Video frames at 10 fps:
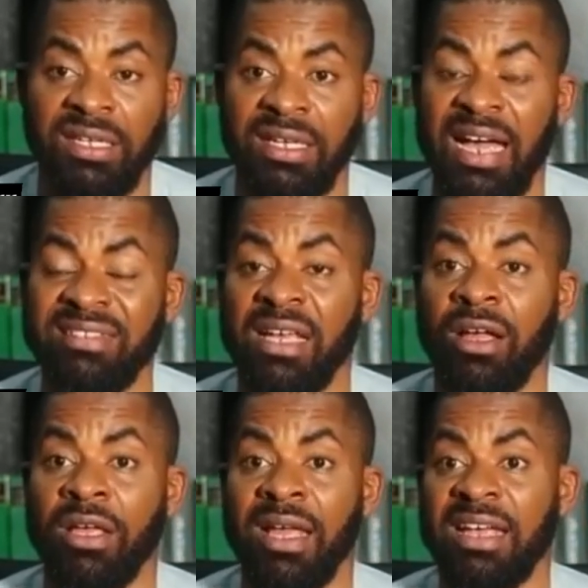He has
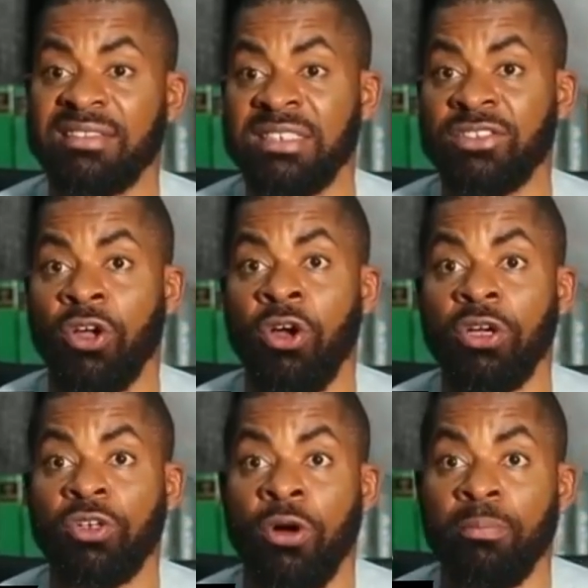this
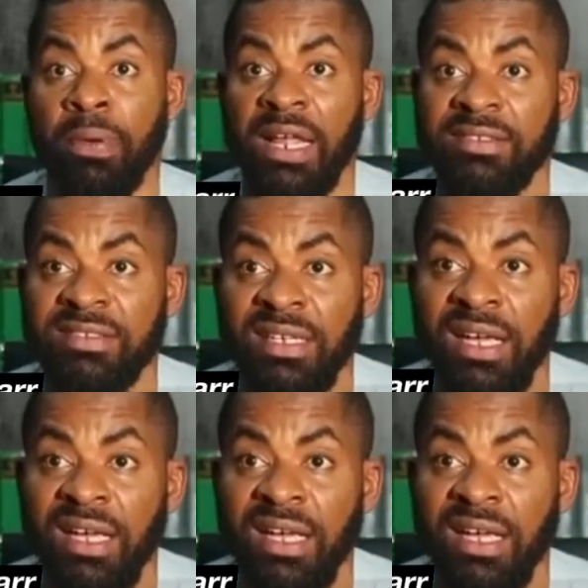God complex.